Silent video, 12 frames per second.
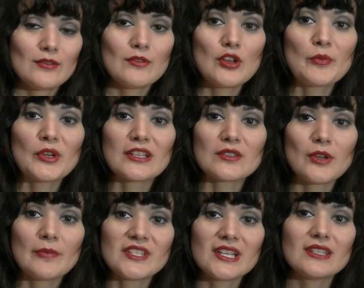numerous
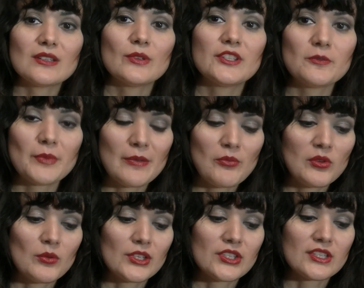websites in which
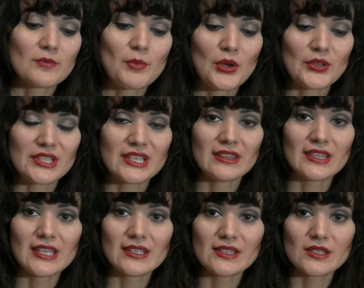people were just posting
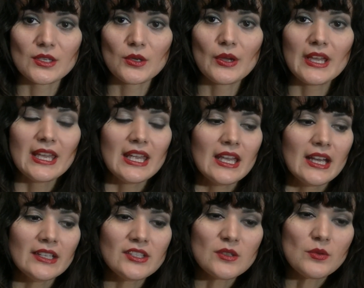things. So
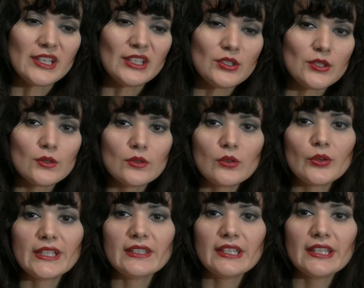I just wanted to
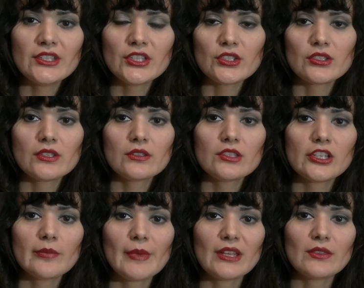quickly just
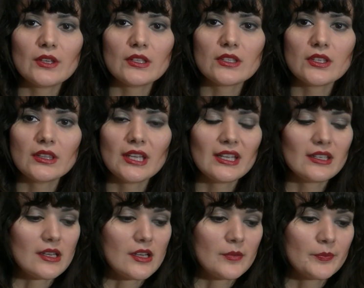share my thoughts on
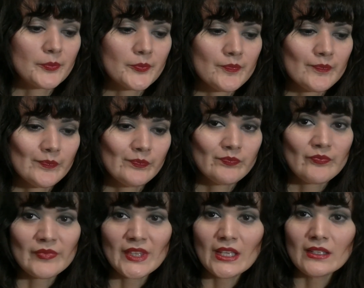that.
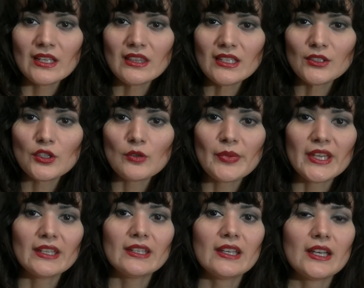Nothing too
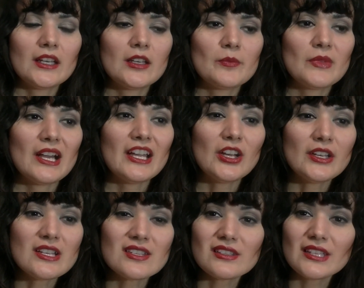big. I
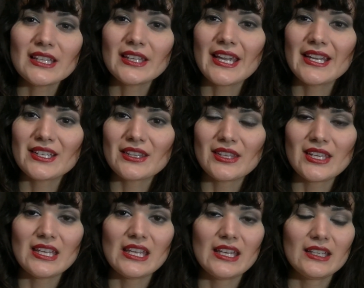honestly liked
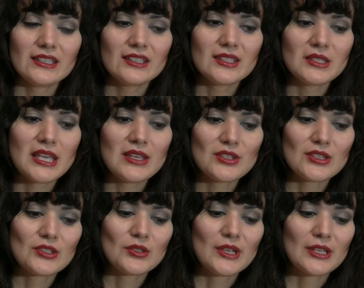the
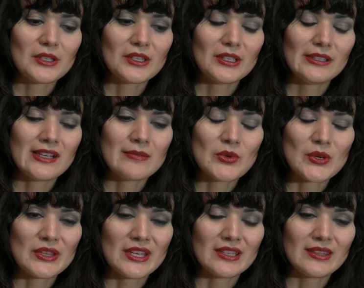teaser trailer a lot
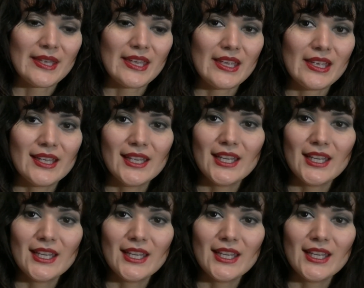more than the